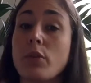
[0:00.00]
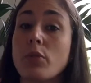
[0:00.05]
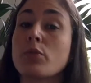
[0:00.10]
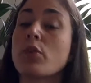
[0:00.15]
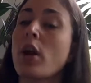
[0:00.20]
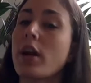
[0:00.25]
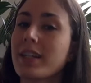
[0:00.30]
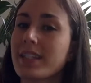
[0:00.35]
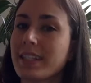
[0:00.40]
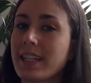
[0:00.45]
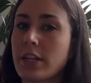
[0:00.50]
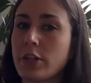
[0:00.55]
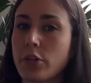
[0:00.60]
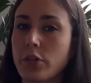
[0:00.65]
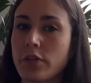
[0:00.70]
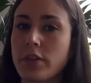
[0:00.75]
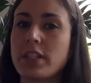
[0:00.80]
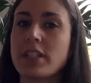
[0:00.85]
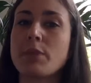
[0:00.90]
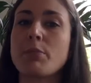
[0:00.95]
not extend
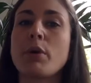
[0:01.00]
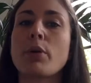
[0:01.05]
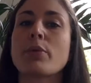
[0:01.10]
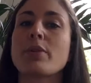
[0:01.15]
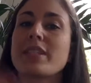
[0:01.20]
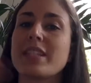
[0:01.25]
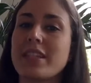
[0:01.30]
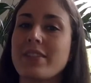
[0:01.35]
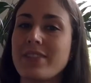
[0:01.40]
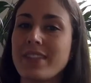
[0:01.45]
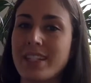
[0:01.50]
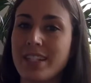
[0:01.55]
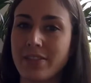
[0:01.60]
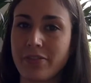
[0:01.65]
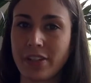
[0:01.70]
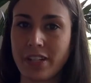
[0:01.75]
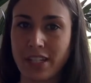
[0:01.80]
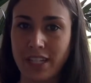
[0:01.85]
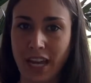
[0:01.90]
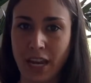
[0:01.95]
your visa, but receive a
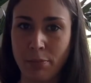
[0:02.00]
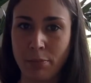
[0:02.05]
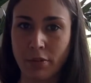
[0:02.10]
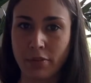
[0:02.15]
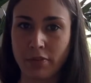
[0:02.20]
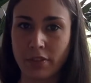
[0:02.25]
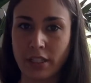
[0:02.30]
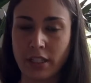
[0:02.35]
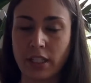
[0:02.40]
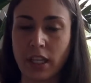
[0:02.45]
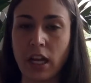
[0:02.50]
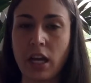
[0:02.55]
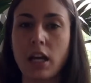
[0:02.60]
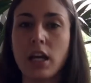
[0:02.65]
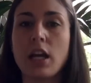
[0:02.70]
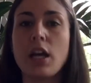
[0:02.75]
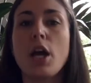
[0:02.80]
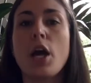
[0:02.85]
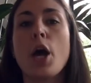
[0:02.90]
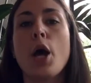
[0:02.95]
different type of visa,